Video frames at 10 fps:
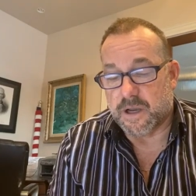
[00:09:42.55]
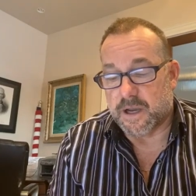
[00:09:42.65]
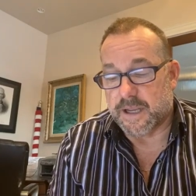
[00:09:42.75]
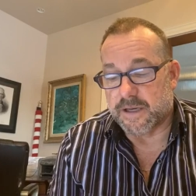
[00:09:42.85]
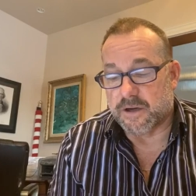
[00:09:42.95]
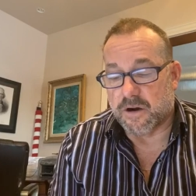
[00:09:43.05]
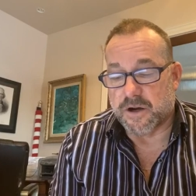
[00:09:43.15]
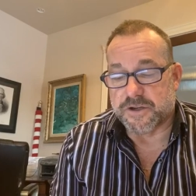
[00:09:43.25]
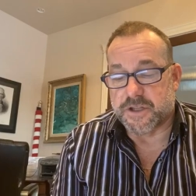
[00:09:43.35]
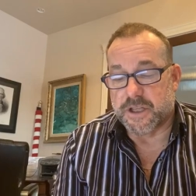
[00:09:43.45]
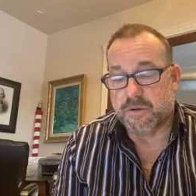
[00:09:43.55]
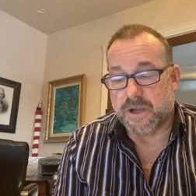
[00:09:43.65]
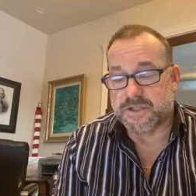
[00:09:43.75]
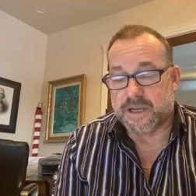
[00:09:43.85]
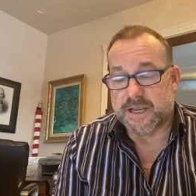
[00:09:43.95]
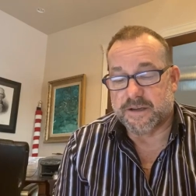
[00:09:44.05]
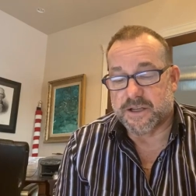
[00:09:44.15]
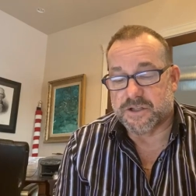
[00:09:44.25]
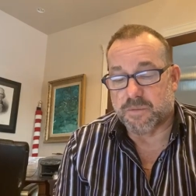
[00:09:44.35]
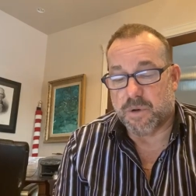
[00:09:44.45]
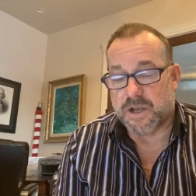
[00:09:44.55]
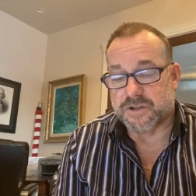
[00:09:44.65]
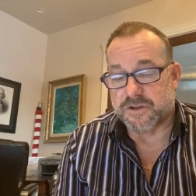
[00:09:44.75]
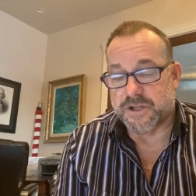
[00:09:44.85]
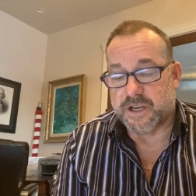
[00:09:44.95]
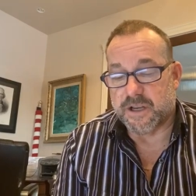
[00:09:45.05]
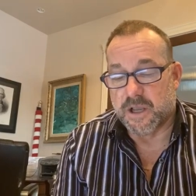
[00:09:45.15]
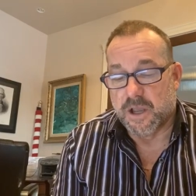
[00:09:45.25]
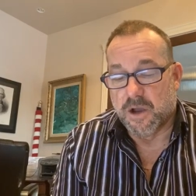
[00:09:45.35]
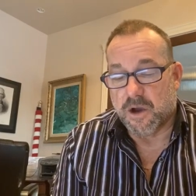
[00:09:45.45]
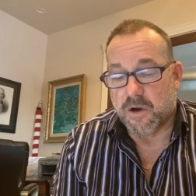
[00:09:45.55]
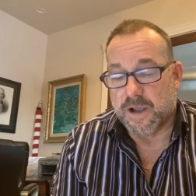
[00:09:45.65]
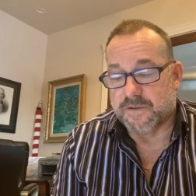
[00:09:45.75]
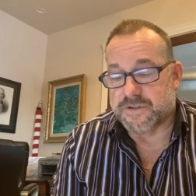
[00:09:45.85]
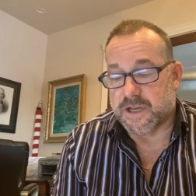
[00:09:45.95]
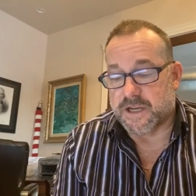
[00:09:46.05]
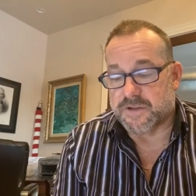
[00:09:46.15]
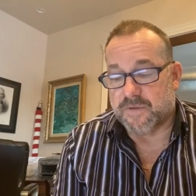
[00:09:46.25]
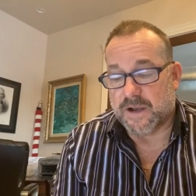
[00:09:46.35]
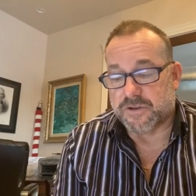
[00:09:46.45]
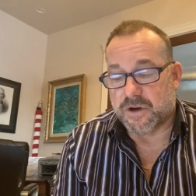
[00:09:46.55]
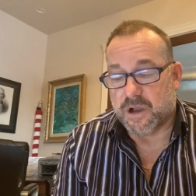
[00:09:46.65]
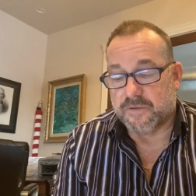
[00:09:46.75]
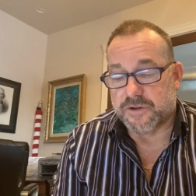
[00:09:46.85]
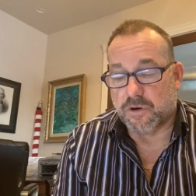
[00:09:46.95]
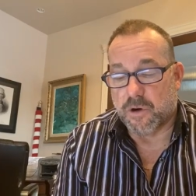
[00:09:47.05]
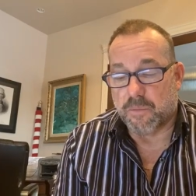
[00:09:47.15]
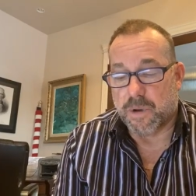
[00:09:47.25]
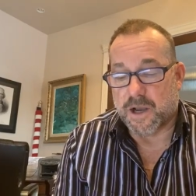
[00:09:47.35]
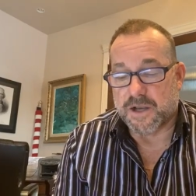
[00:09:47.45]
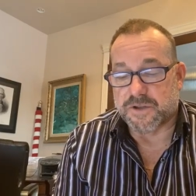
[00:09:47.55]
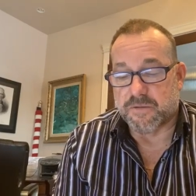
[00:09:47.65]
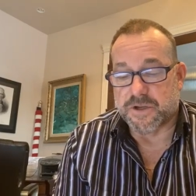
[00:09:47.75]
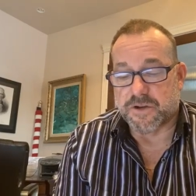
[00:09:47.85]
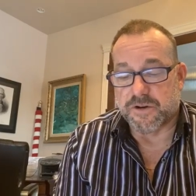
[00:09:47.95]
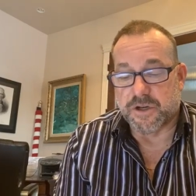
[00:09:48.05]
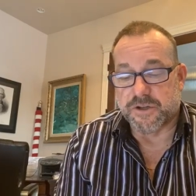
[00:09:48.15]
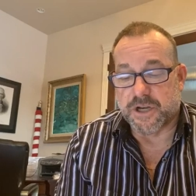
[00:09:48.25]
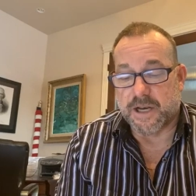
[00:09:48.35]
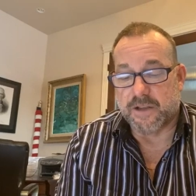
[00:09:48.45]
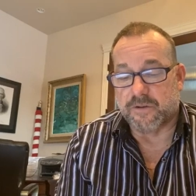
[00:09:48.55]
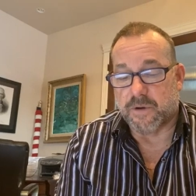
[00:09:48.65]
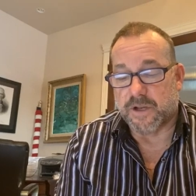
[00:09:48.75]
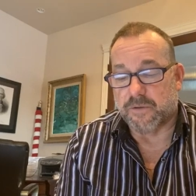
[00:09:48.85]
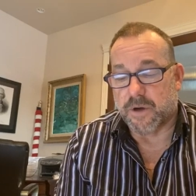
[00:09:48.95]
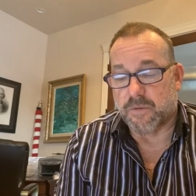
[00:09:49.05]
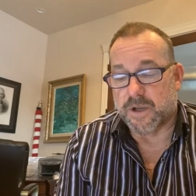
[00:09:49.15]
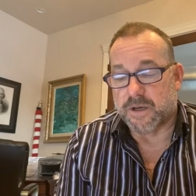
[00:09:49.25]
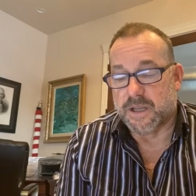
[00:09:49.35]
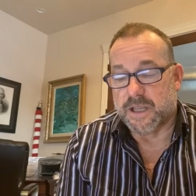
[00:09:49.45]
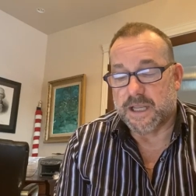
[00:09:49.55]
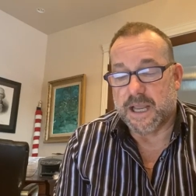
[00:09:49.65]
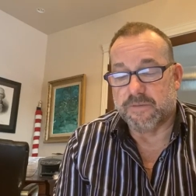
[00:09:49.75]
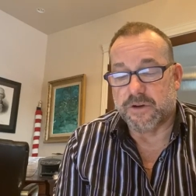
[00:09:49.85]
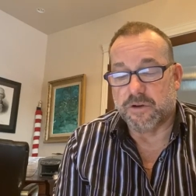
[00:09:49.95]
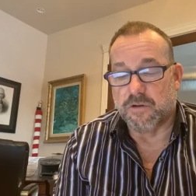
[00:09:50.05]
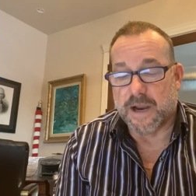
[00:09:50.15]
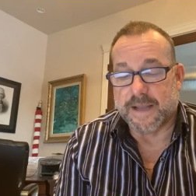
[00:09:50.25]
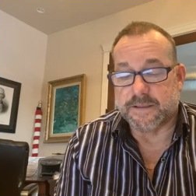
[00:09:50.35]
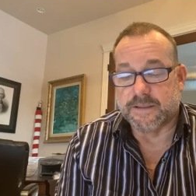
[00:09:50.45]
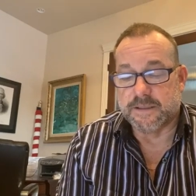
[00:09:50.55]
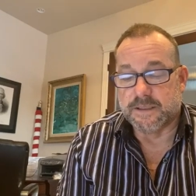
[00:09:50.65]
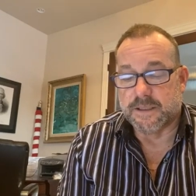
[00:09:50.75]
uh, encouraged the U.S. scientists to pause their GOF studies. Fauci Offshore paused research on China in 2021. He gave a new grant